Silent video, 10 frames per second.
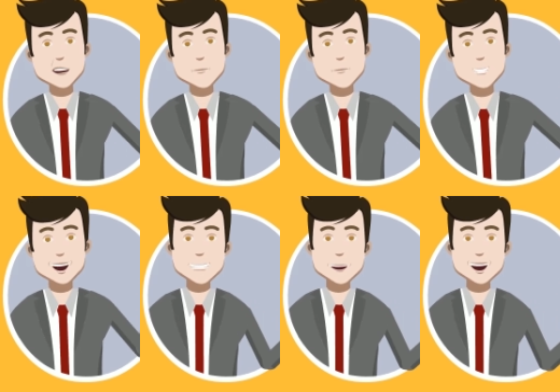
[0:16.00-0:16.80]
The
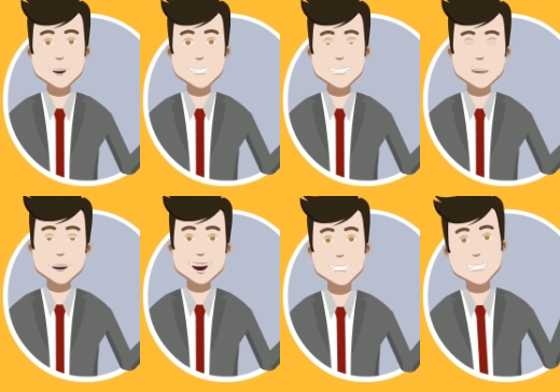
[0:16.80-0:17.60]
equity fund has a
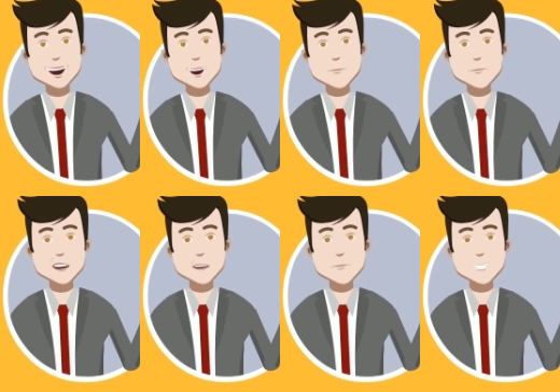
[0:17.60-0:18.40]
higher risk than the
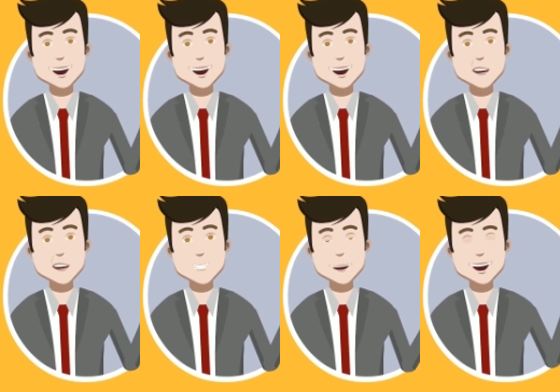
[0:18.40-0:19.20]
debt fund.
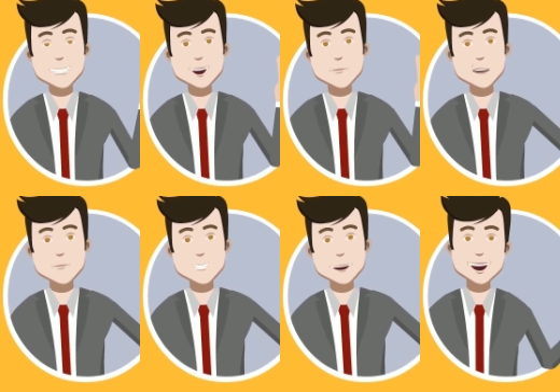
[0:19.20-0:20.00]
How should the
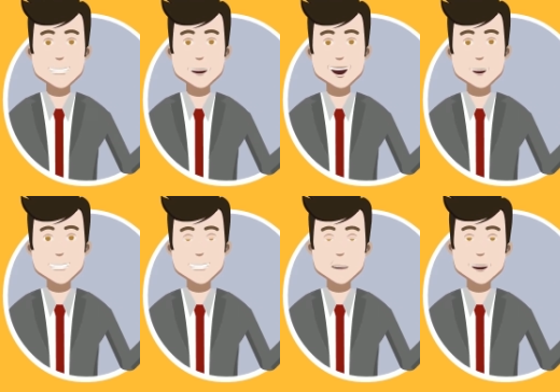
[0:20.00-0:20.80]
investor choose?